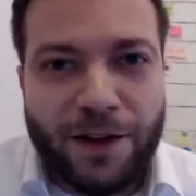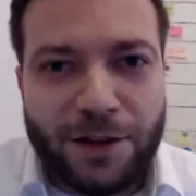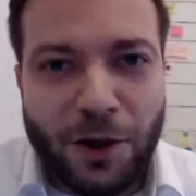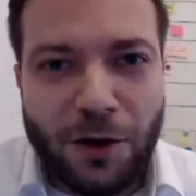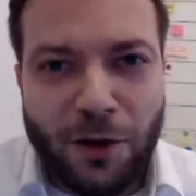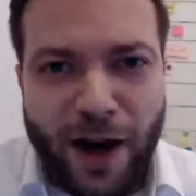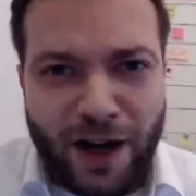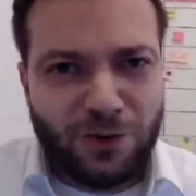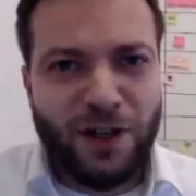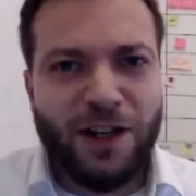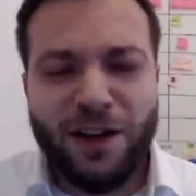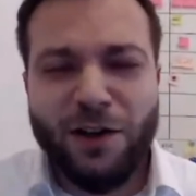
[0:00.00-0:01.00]
So
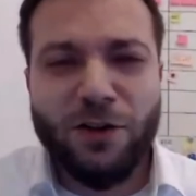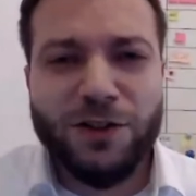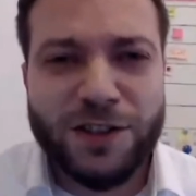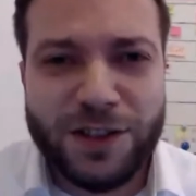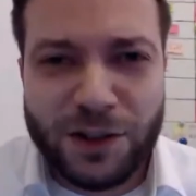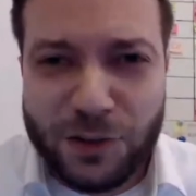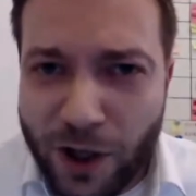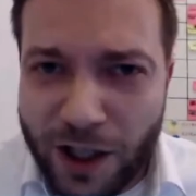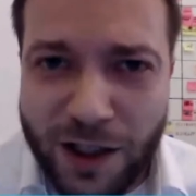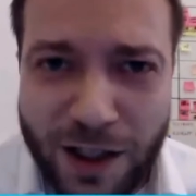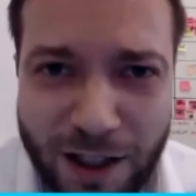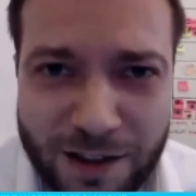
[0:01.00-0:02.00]
actually he closes the
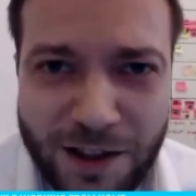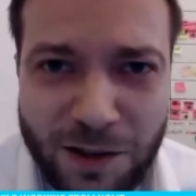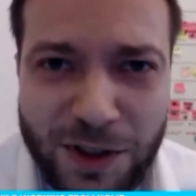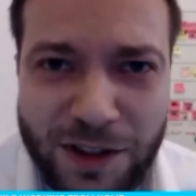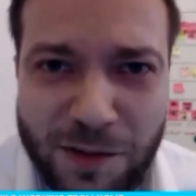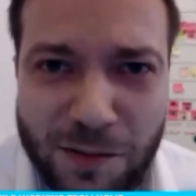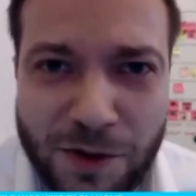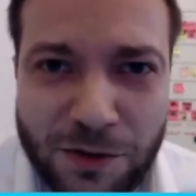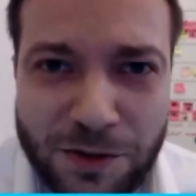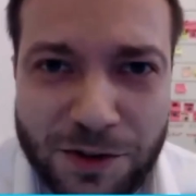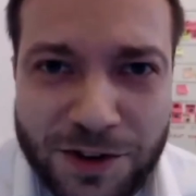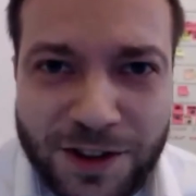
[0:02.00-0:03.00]
door a little bit
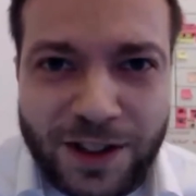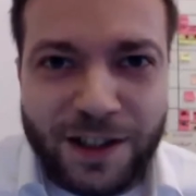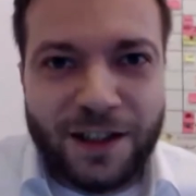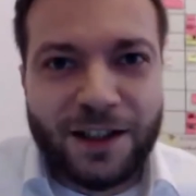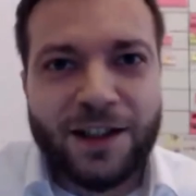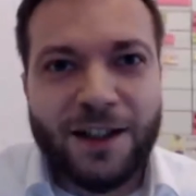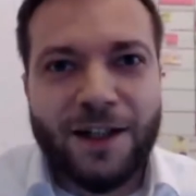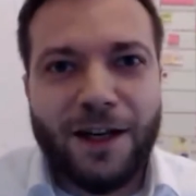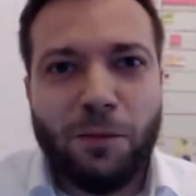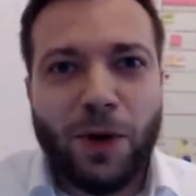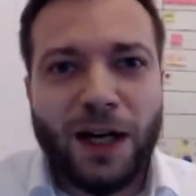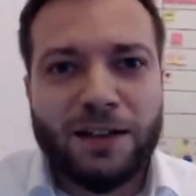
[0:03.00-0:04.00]
amused,
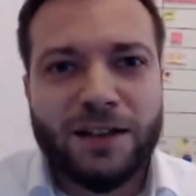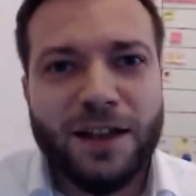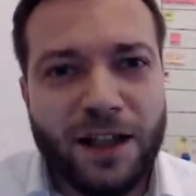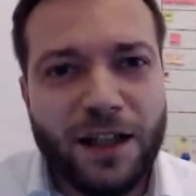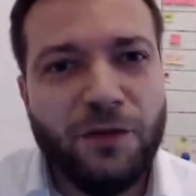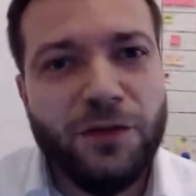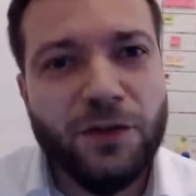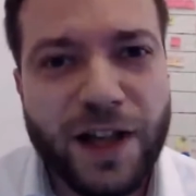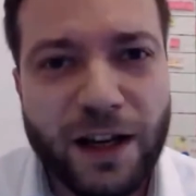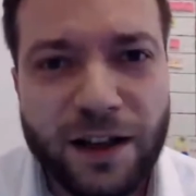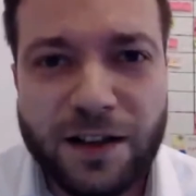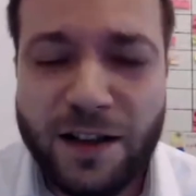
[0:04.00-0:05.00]
but in a few
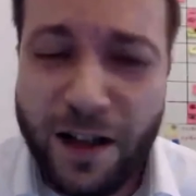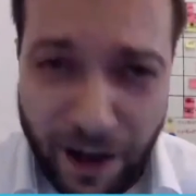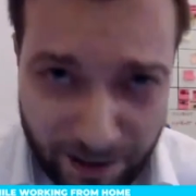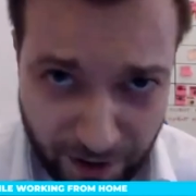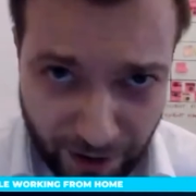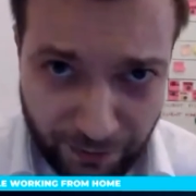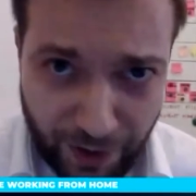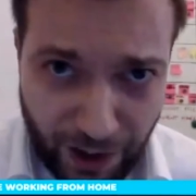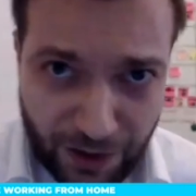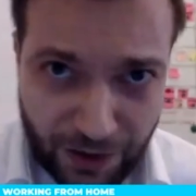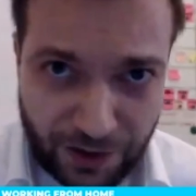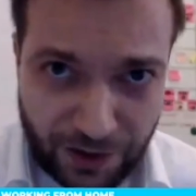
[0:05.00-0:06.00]
seconds he had a
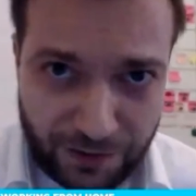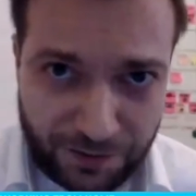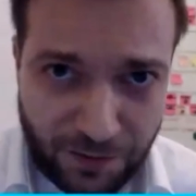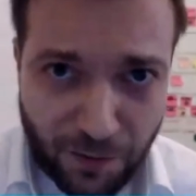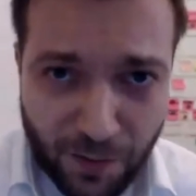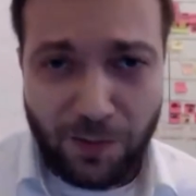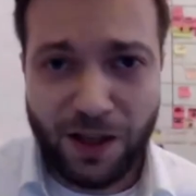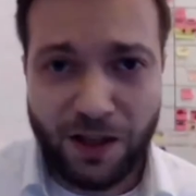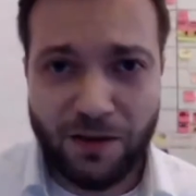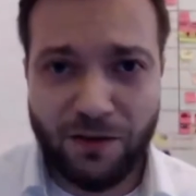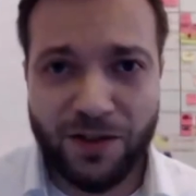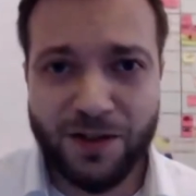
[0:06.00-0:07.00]
revelation.
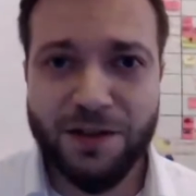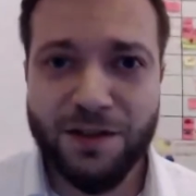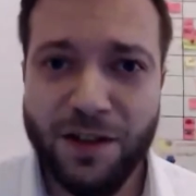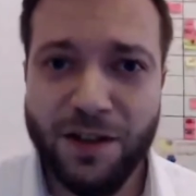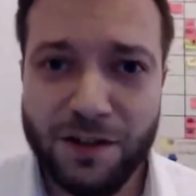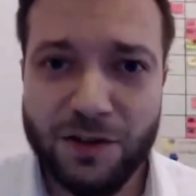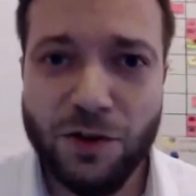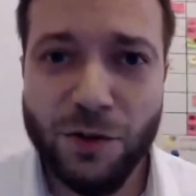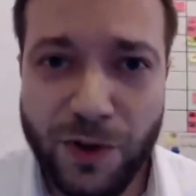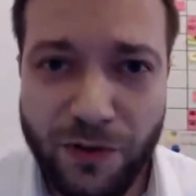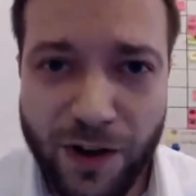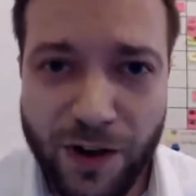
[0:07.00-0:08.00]
Maybe this is not a
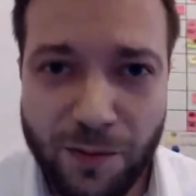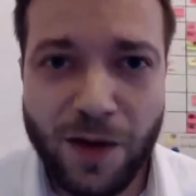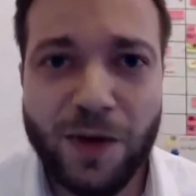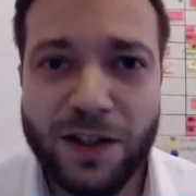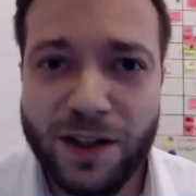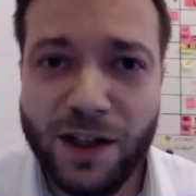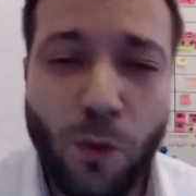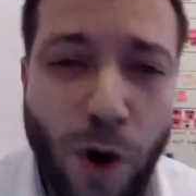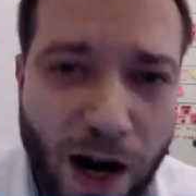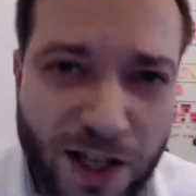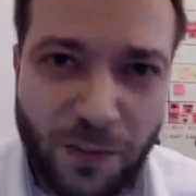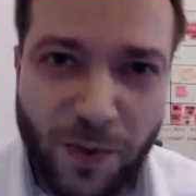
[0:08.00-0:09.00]
stupid thing. Maybe the
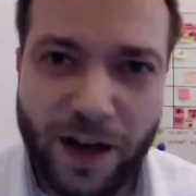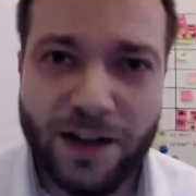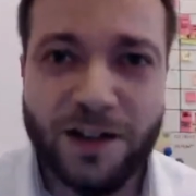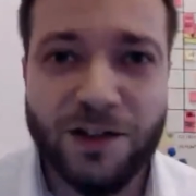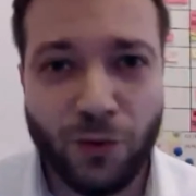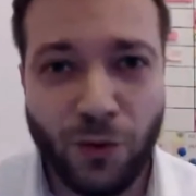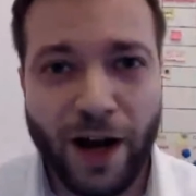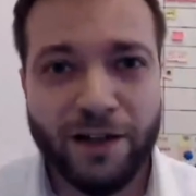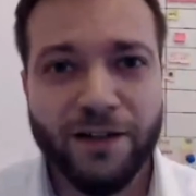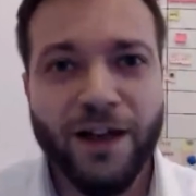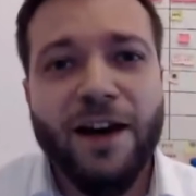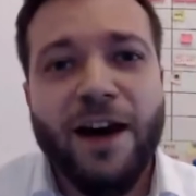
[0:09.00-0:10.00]
wise man is
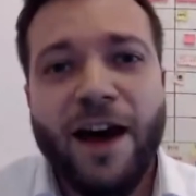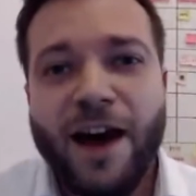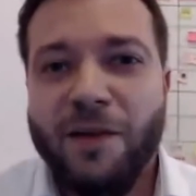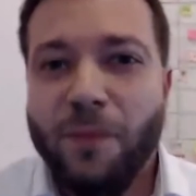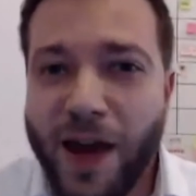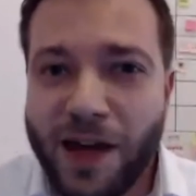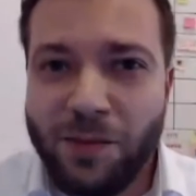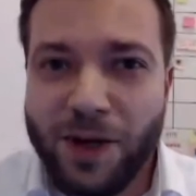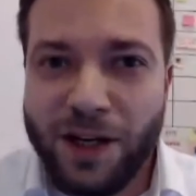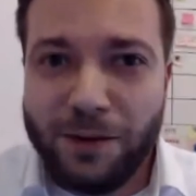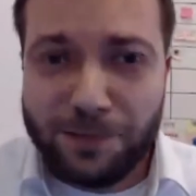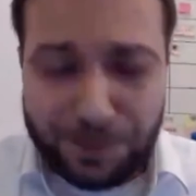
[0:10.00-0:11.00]
right. And
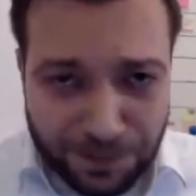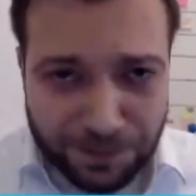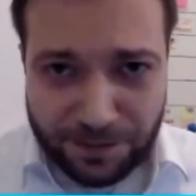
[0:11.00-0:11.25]
maybe